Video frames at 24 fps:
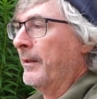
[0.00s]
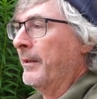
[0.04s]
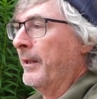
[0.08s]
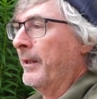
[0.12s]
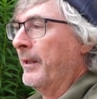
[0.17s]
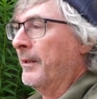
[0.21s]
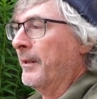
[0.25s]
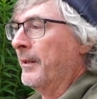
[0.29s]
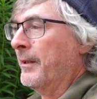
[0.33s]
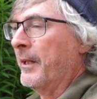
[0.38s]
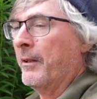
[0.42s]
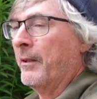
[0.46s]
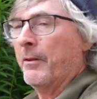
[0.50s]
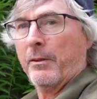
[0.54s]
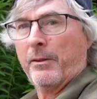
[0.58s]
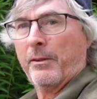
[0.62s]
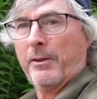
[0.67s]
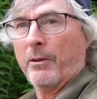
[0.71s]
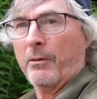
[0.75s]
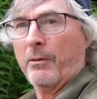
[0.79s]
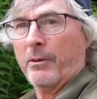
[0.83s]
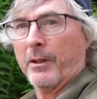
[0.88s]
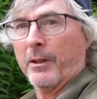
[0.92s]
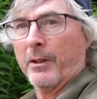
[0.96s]
in the town of
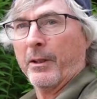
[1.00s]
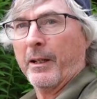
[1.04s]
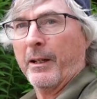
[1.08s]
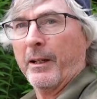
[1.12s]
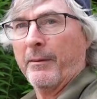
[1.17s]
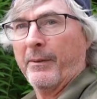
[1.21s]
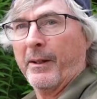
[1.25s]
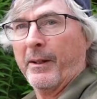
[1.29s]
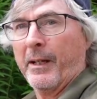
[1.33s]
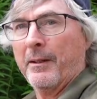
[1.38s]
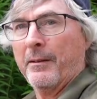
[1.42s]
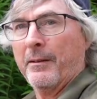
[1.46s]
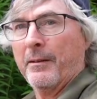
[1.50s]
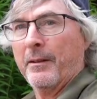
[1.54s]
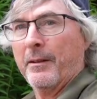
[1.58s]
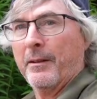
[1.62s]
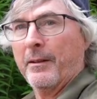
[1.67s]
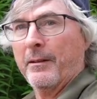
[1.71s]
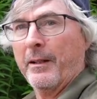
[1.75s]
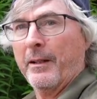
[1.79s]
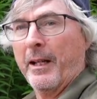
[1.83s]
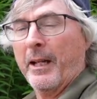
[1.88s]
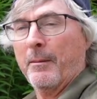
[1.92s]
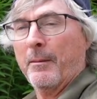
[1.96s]
Selkirk, I forget
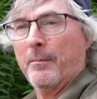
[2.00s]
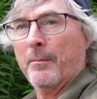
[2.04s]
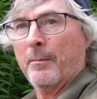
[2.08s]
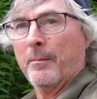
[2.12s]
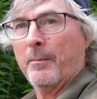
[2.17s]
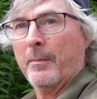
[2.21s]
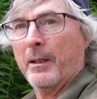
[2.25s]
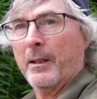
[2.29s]
the name.